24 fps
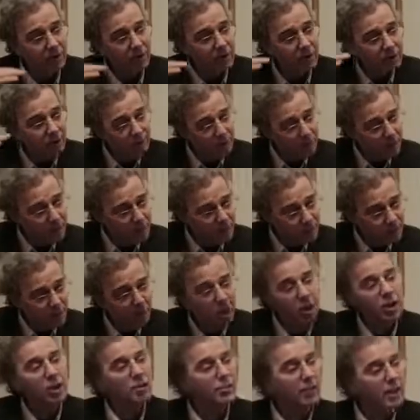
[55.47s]
can we
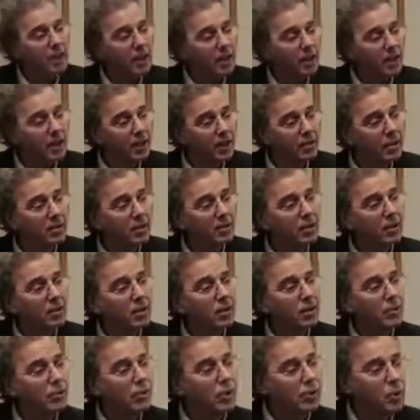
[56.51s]
start at the beginning
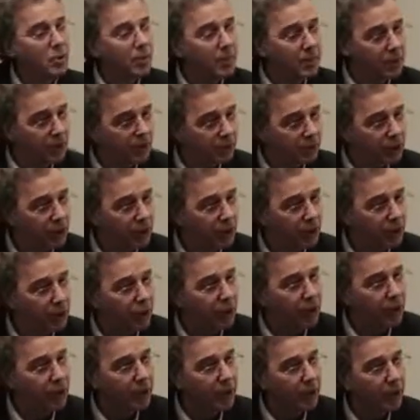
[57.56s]
with your military
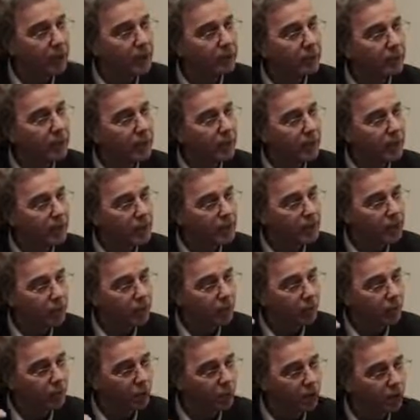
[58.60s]
career and
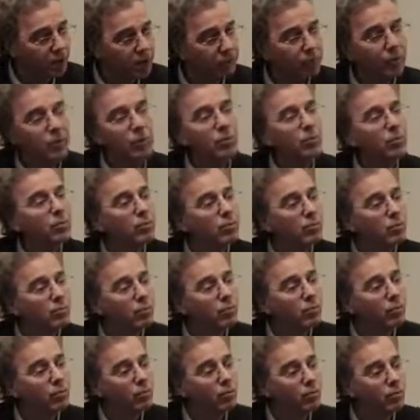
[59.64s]
just walk through
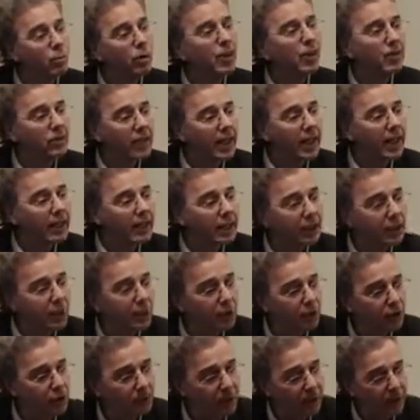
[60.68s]
what exactly
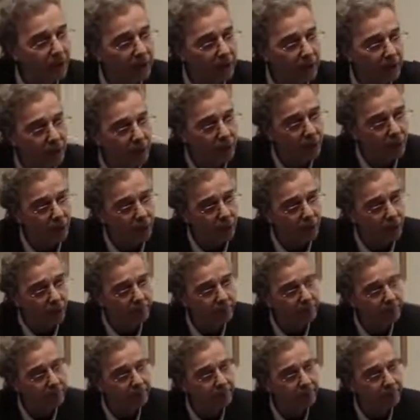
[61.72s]
your experiences were?